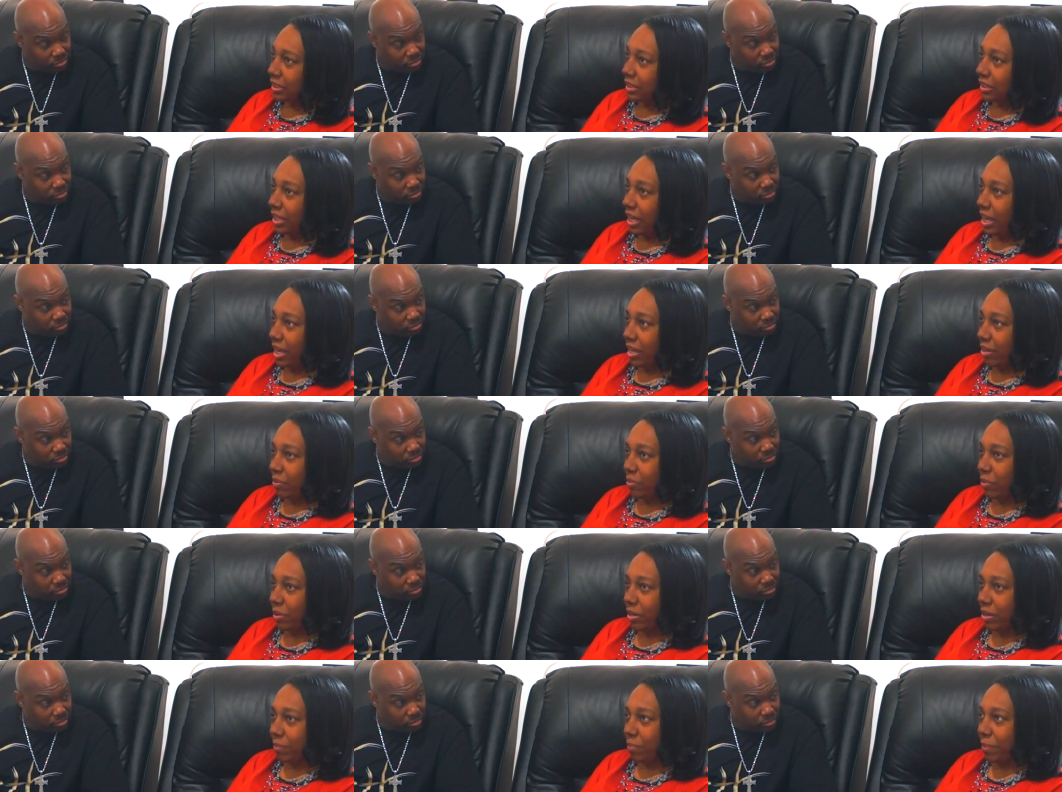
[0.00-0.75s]
Speaker 1: they
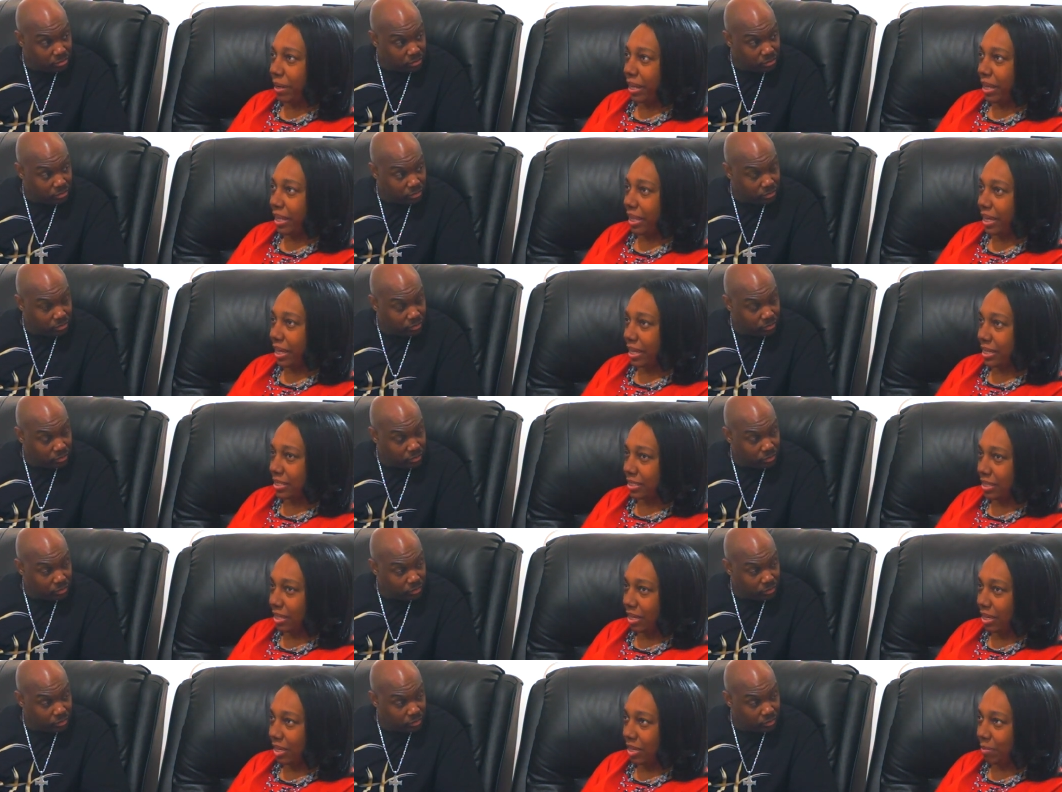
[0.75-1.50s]
were by that
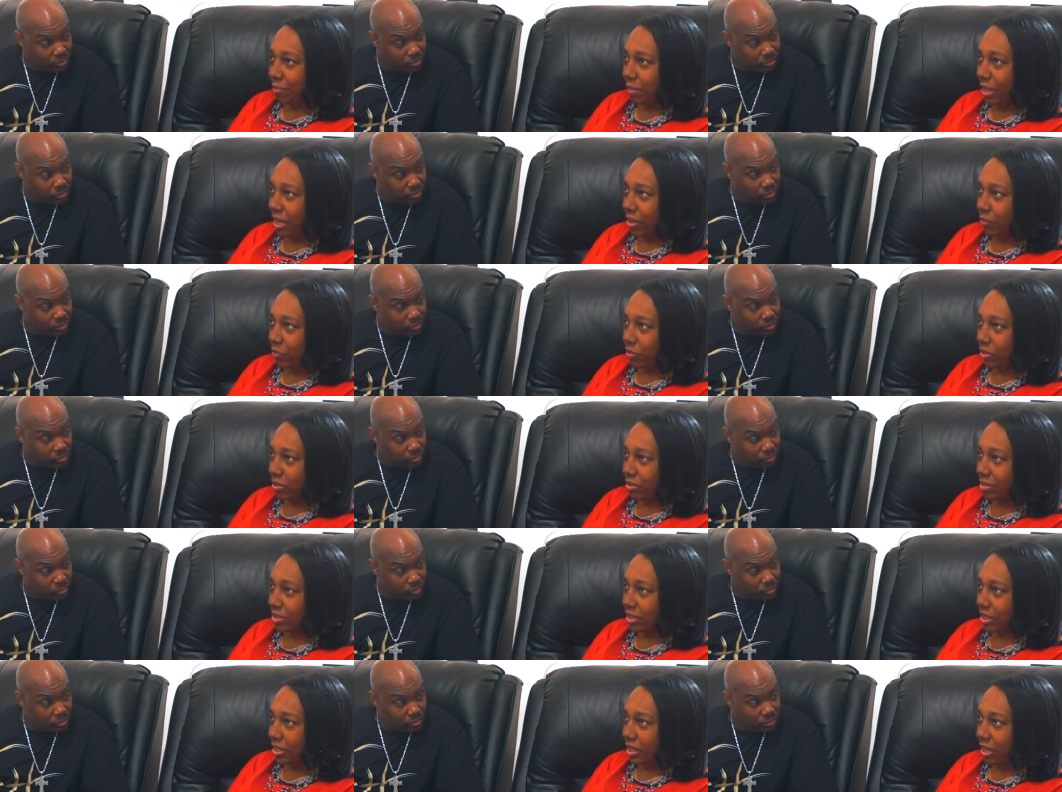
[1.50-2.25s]
time they were
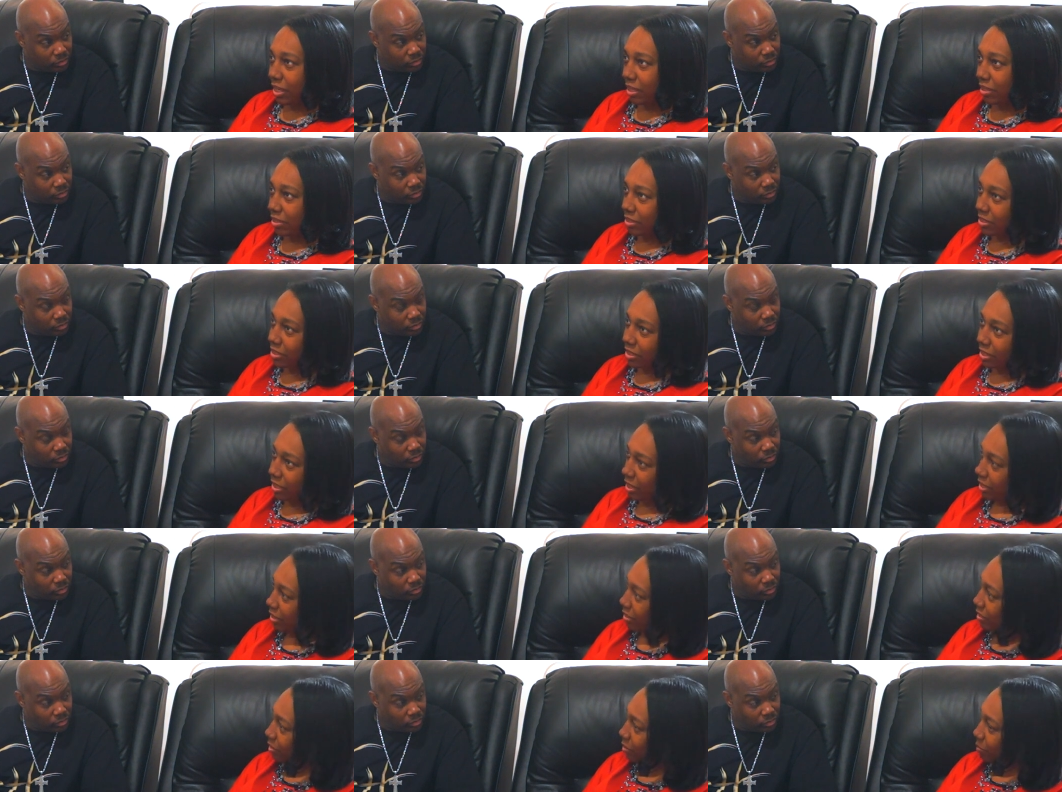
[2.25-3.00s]
together
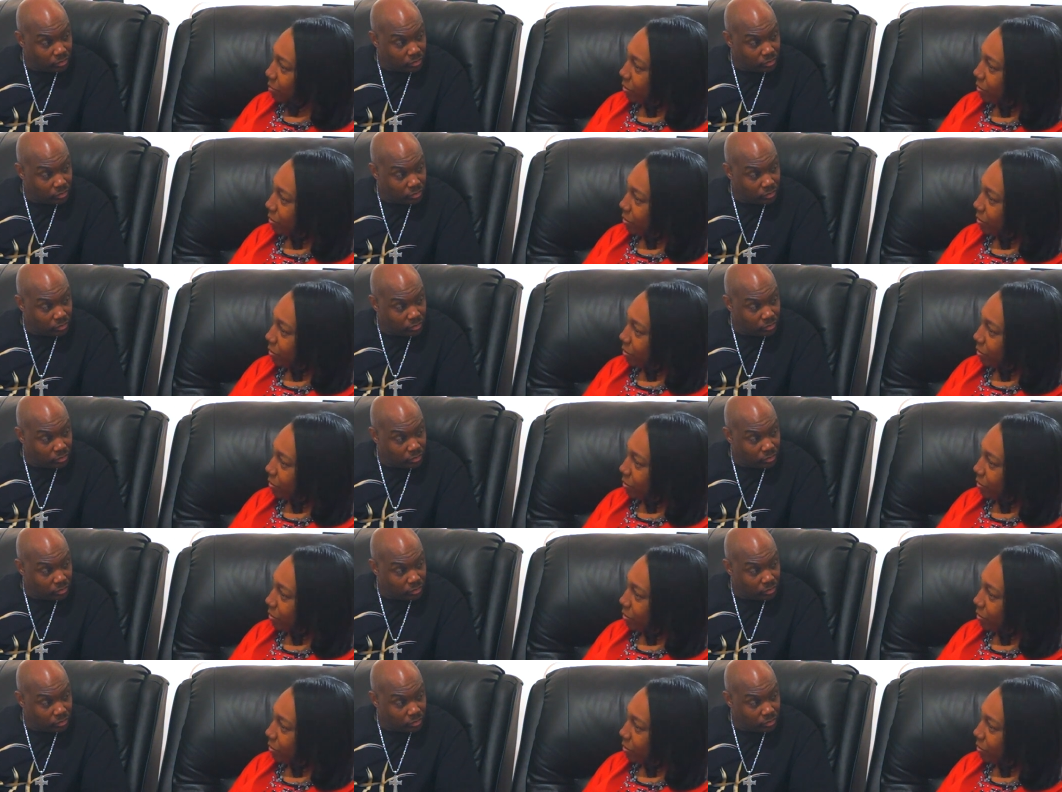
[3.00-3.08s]
together